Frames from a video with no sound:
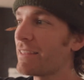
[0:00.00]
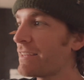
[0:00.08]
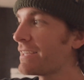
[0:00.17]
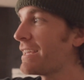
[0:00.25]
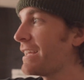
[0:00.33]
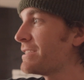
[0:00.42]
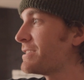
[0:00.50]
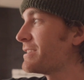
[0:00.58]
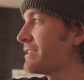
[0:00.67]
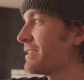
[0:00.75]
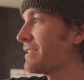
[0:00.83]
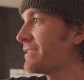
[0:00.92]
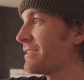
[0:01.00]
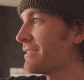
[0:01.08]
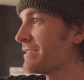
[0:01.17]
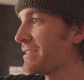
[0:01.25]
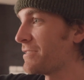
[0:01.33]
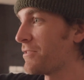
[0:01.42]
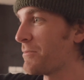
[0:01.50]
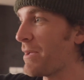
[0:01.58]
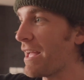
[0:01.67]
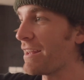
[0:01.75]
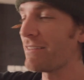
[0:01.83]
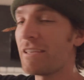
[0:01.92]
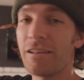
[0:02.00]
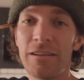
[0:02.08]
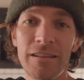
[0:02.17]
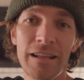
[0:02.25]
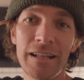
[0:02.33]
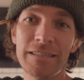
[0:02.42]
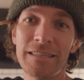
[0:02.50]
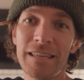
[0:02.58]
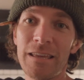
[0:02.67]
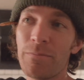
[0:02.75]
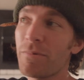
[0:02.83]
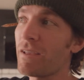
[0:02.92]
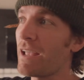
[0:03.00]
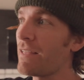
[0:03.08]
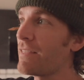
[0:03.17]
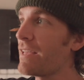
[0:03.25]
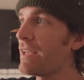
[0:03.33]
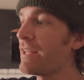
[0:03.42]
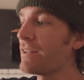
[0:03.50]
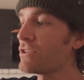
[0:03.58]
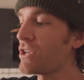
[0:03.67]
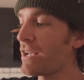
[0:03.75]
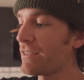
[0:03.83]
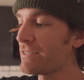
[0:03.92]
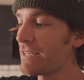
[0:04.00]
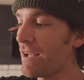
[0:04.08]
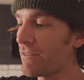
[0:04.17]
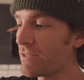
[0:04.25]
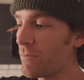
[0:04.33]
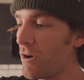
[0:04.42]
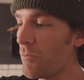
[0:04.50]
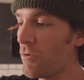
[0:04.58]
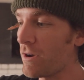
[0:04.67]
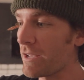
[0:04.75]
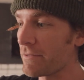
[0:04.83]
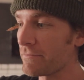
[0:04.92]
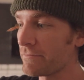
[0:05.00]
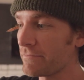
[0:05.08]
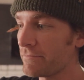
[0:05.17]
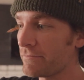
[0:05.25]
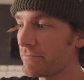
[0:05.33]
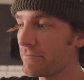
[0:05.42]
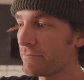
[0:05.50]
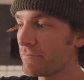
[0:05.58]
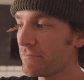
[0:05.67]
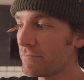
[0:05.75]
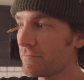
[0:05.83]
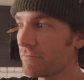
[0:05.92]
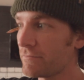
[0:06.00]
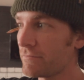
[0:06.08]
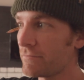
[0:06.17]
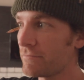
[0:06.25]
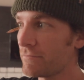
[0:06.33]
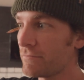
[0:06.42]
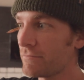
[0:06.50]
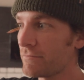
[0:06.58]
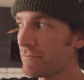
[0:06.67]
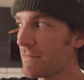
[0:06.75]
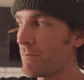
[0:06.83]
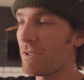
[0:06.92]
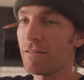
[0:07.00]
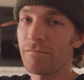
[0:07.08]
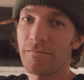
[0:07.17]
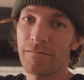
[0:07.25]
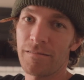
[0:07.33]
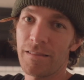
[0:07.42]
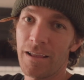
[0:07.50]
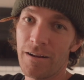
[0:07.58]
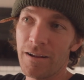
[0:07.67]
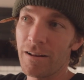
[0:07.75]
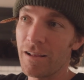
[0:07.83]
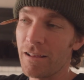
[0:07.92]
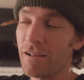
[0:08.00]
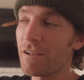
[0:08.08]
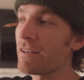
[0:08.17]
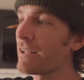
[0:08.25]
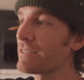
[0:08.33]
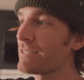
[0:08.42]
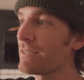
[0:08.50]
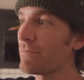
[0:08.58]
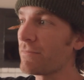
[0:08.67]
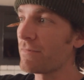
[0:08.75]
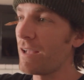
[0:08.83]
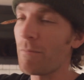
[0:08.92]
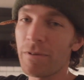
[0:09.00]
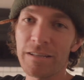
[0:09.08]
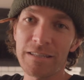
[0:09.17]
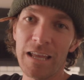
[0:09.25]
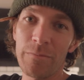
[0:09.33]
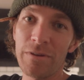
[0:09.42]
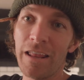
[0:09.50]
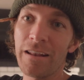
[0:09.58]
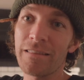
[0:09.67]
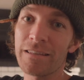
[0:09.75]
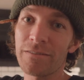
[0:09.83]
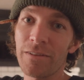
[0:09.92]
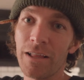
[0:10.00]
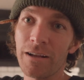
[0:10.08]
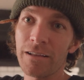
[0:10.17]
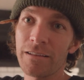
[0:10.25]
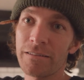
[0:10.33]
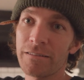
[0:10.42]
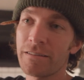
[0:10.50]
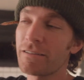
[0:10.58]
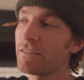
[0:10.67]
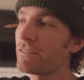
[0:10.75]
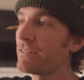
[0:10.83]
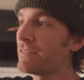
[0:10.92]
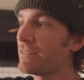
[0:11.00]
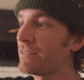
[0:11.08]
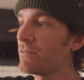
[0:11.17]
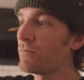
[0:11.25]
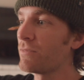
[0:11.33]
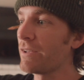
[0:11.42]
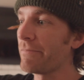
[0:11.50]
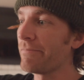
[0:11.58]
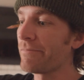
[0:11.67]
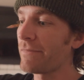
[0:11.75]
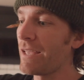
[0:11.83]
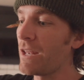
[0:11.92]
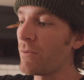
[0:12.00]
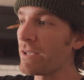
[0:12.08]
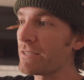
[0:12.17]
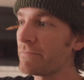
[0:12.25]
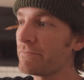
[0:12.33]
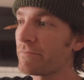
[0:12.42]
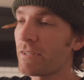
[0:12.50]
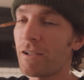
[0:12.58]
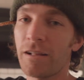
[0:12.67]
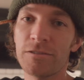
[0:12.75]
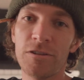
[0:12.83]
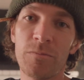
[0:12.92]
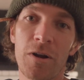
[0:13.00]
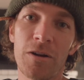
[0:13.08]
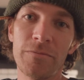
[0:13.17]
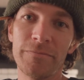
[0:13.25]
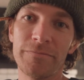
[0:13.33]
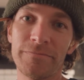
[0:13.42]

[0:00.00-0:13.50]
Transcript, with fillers: The kids need to go to bed. Get a good night's sleep and then check this out tomorrow morning. I mean, they're gonna get a good night's sleep. I'm gonna stay up and edit this vlog. But anyways, cut to tomorrow.